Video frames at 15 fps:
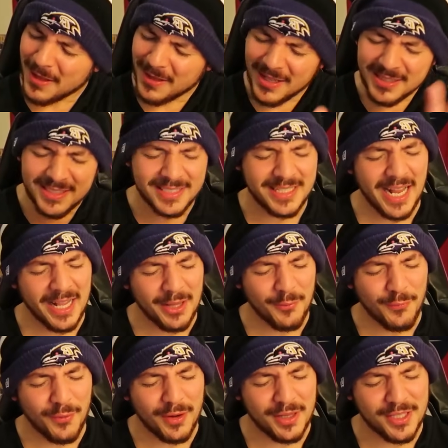Let's stand
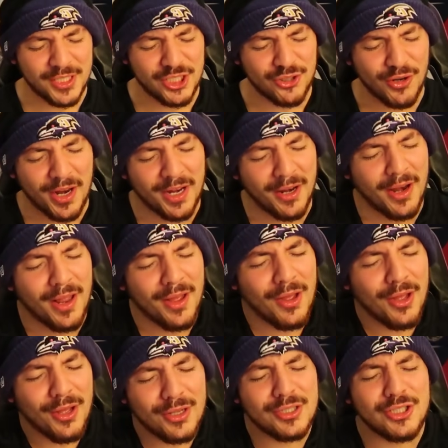in front of this train and
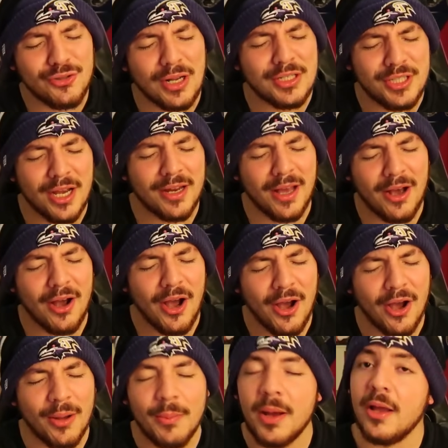stretch out our
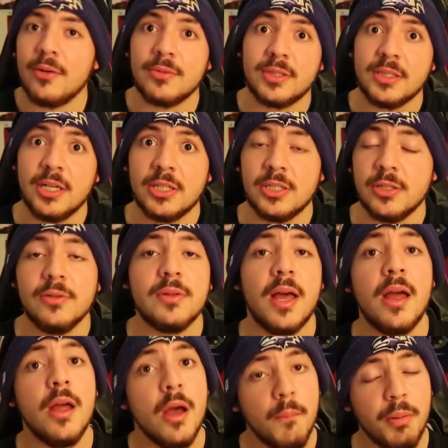arm. I don't suggest you do
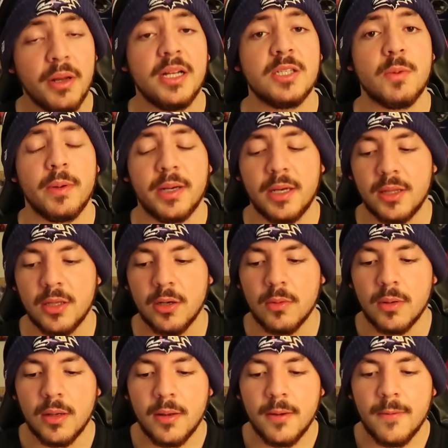that. But here's what we're going to do.